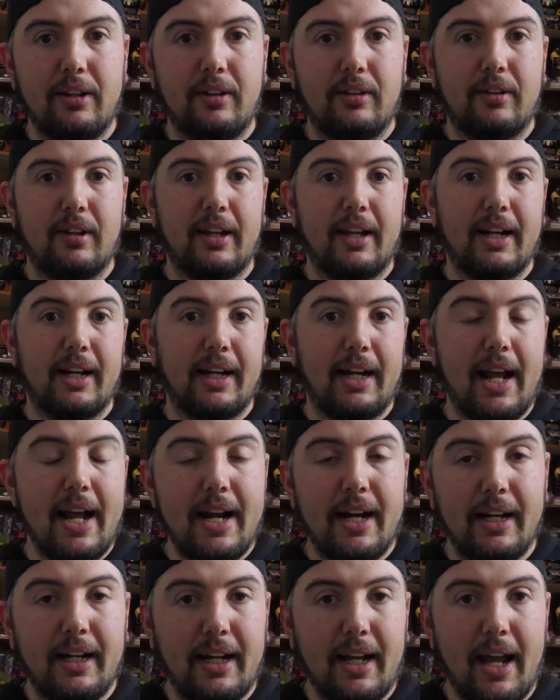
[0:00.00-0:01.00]
to get an
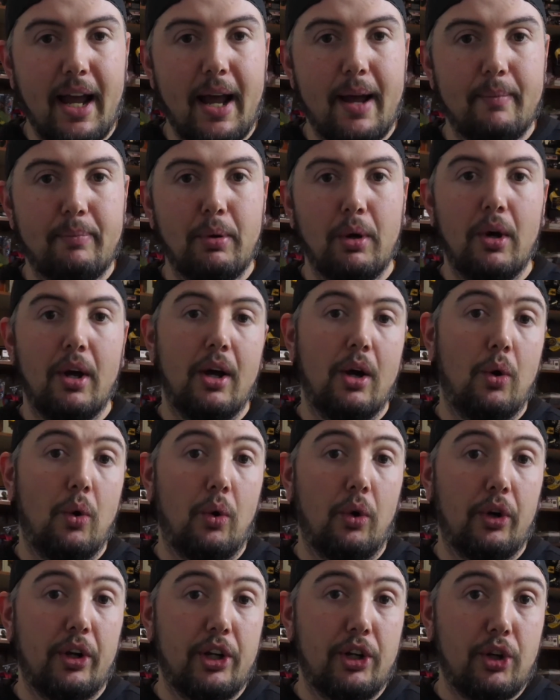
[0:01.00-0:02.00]
editing app
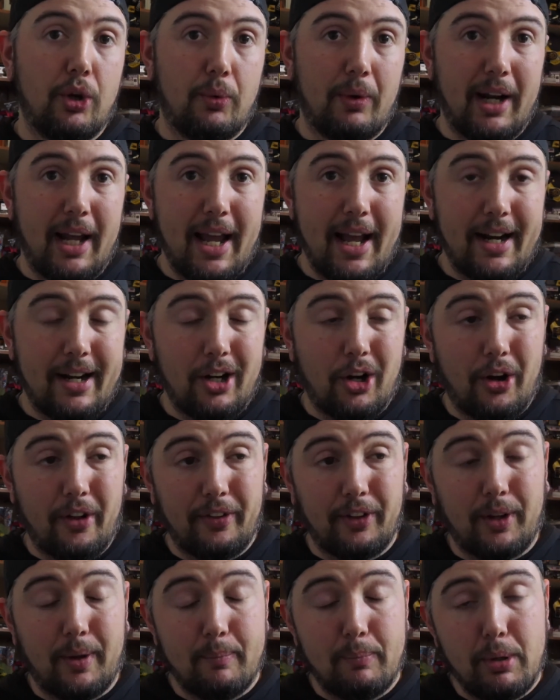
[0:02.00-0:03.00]
or you don't want to edit
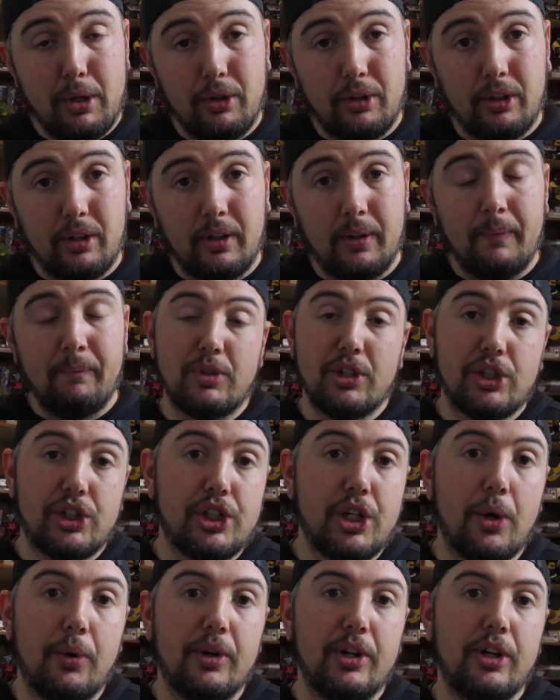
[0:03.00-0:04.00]
on the computer, I'm just
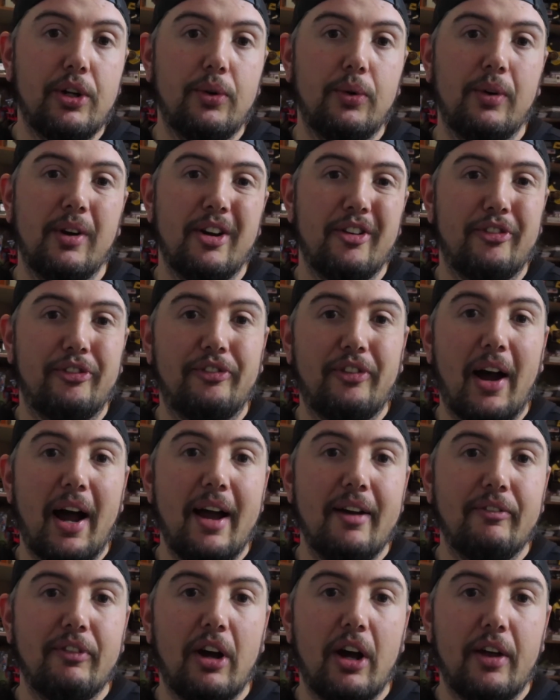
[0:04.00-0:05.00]
showing you
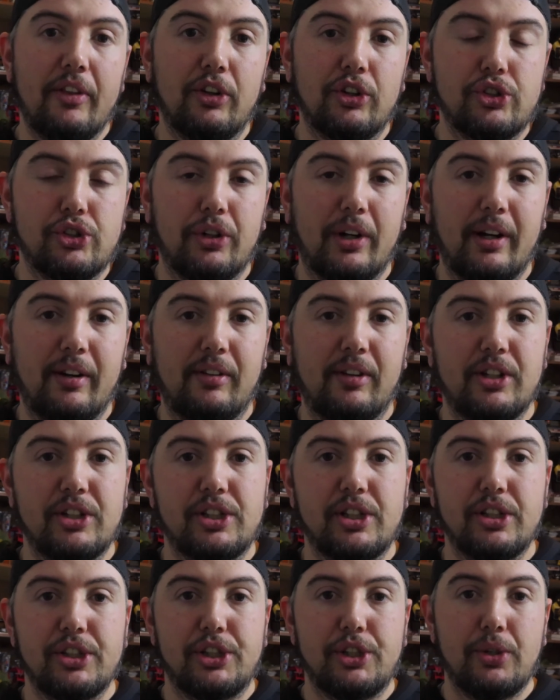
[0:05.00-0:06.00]
five other
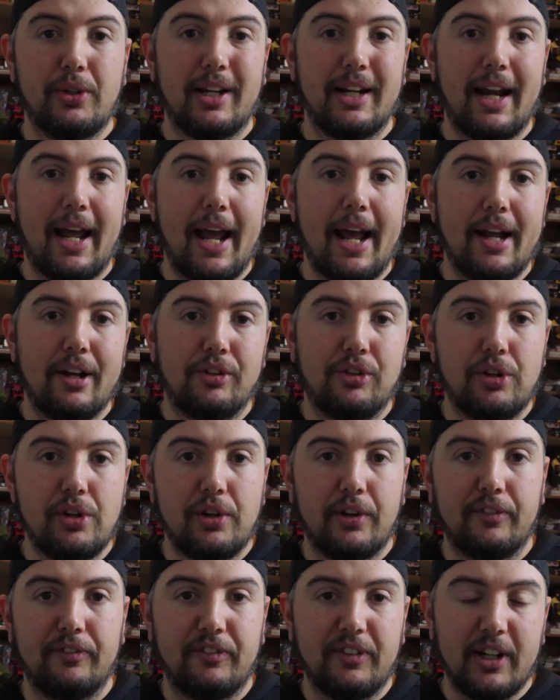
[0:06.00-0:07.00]
transitions you can add to
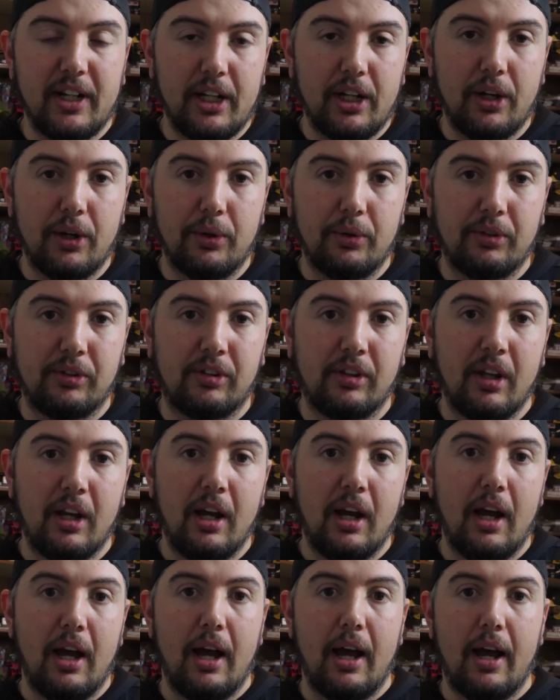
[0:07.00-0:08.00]
your videos
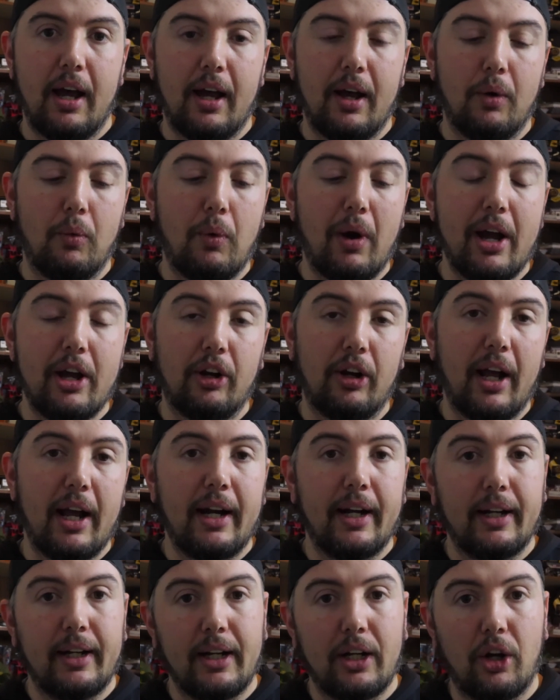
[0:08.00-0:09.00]
while you're
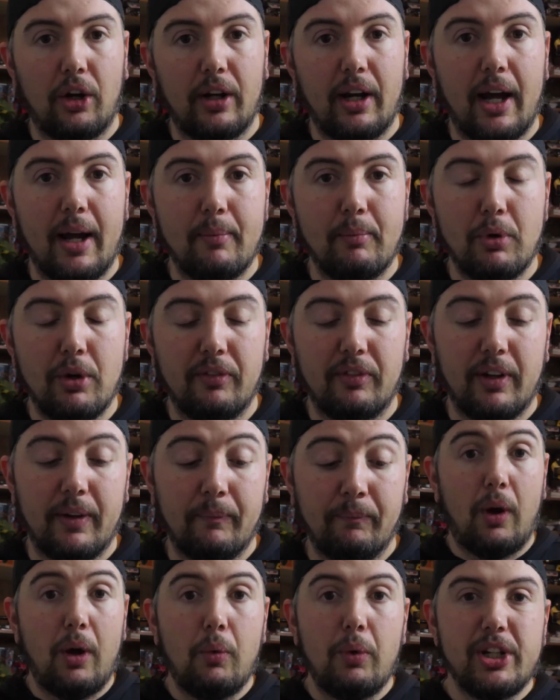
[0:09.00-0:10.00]
editing on
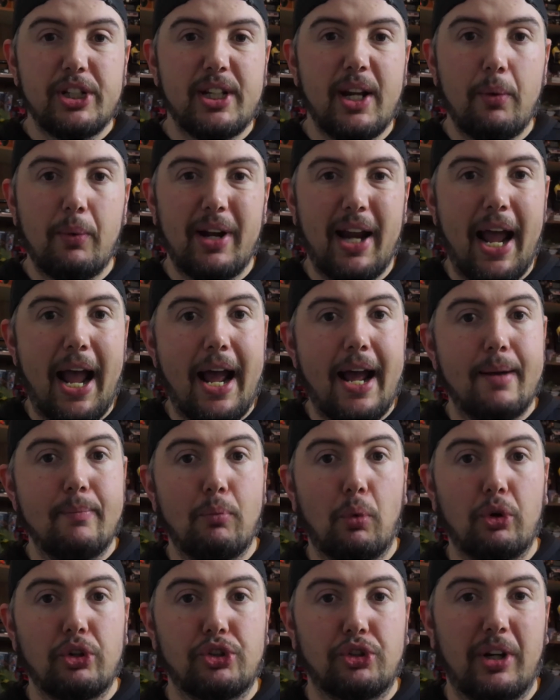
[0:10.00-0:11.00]
iMovie. I wish they would add
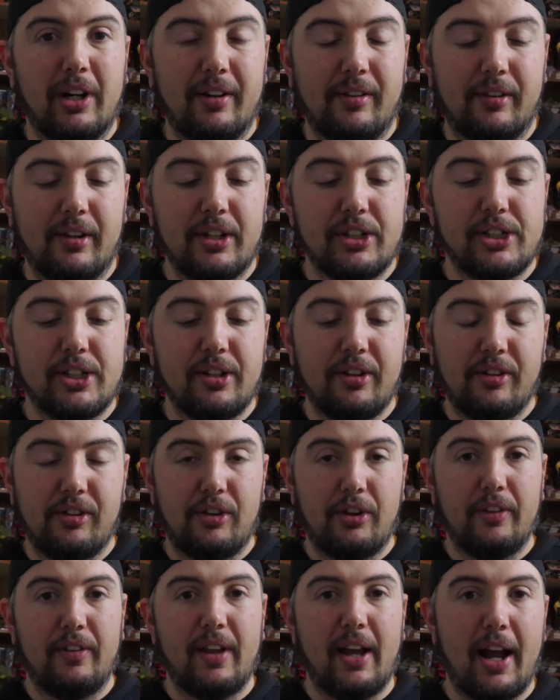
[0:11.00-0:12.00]
more transitions
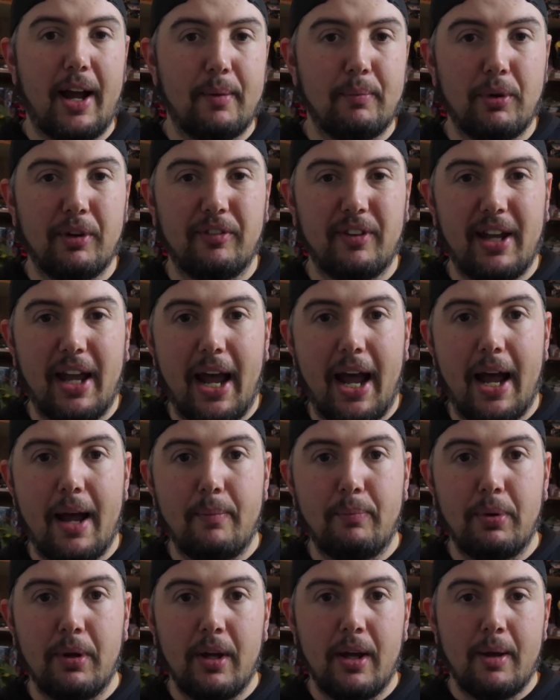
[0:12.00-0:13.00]
to the iMovie
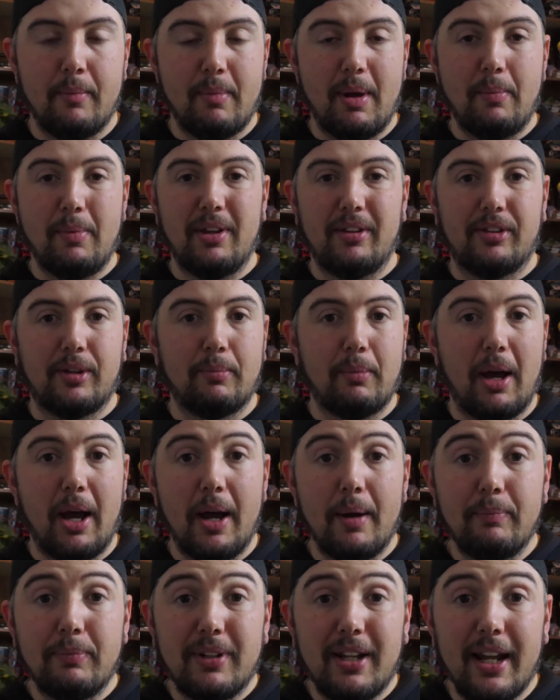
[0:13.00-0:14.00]
app, maybe some
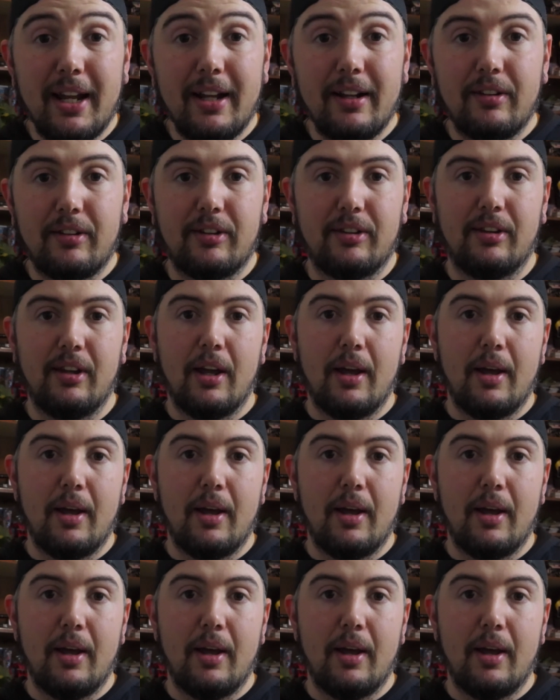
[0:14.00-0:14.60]
updates,